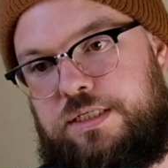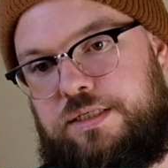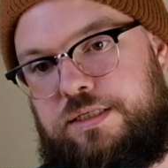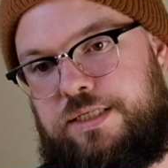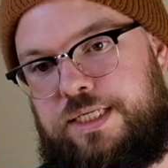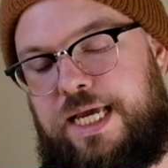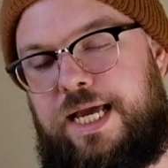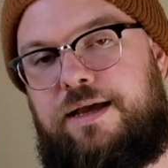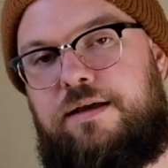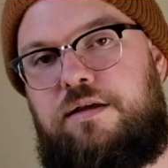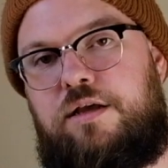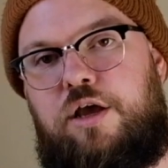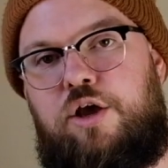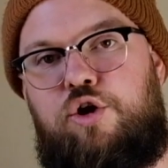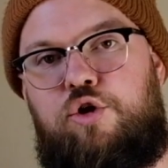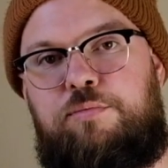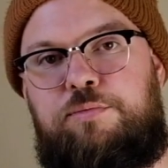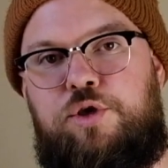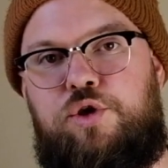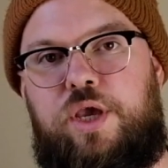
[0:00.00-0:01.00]
yeah, I
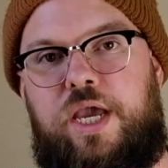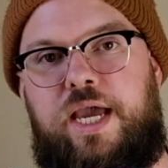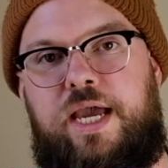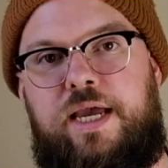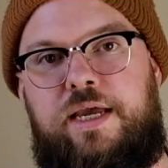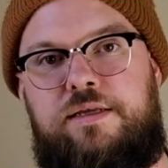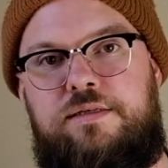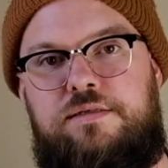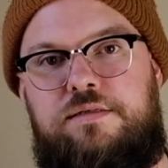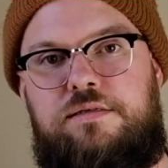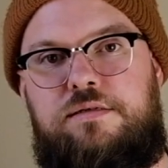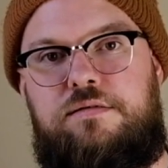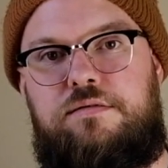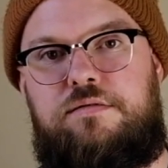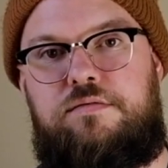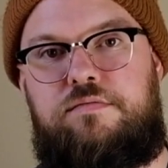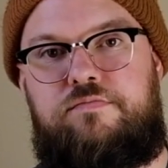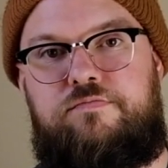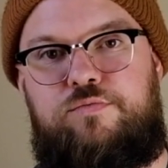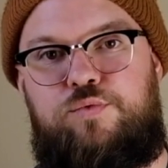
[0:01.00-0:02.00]
hope you guys
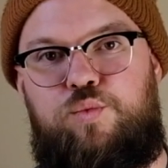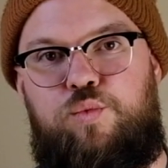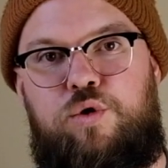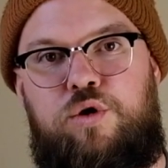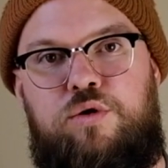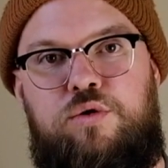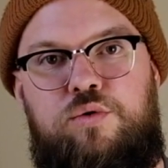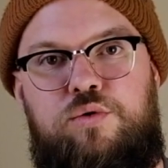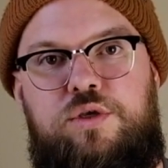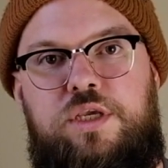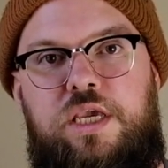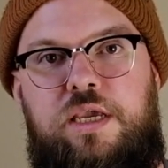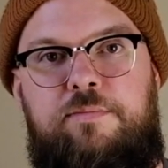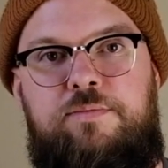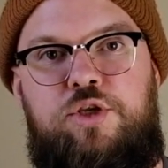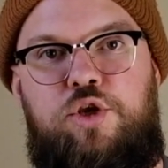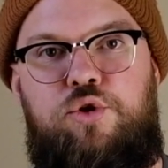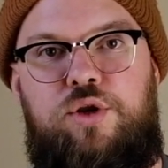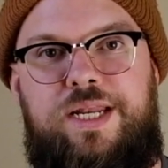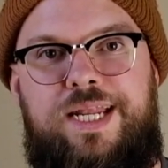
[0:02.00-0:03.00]
will keep
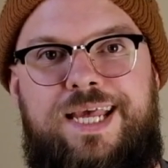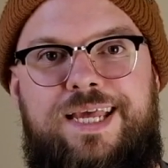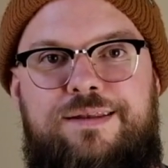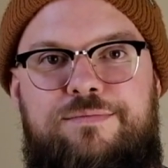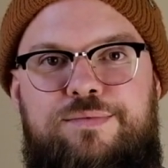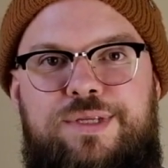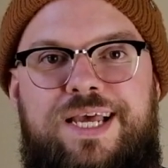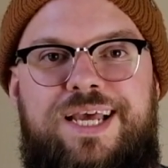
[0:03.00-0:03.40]
tuning in.